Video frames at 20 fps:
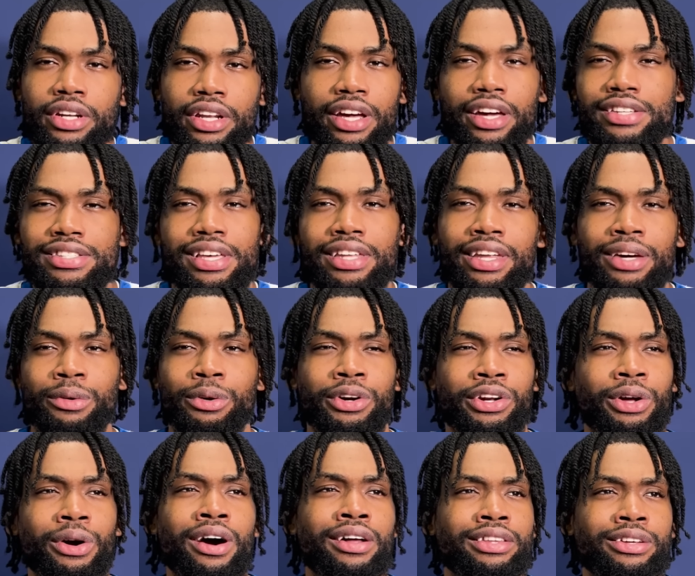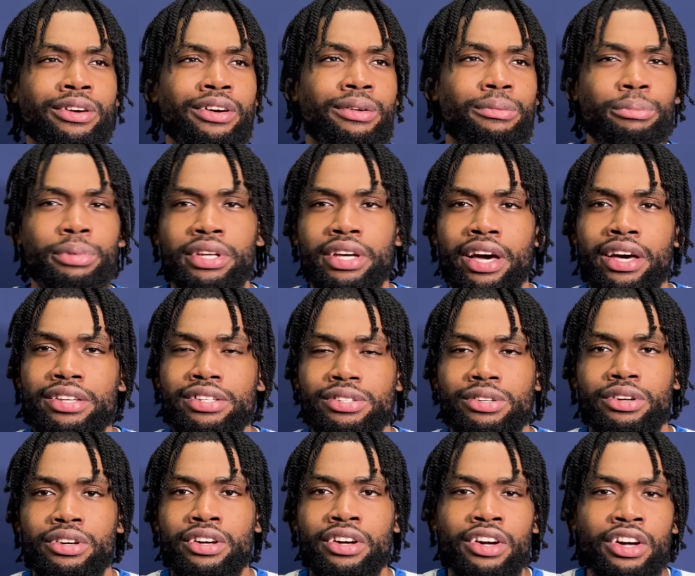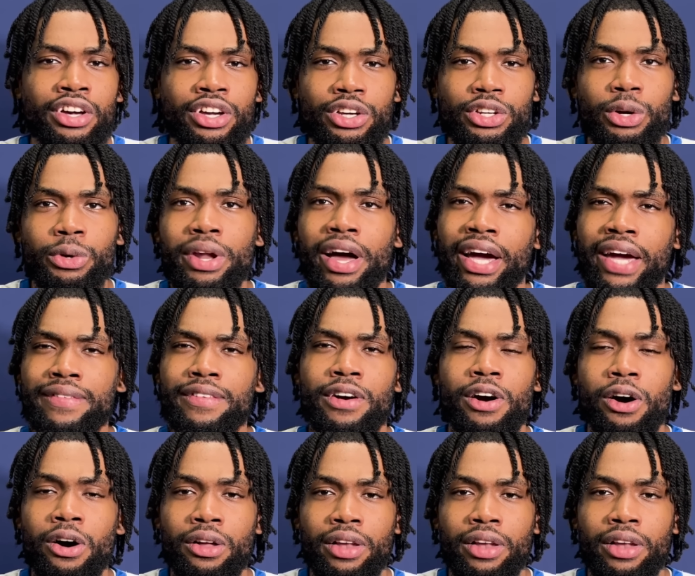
Like, it's not like we're going to go out there and BS or, you know, not give our all.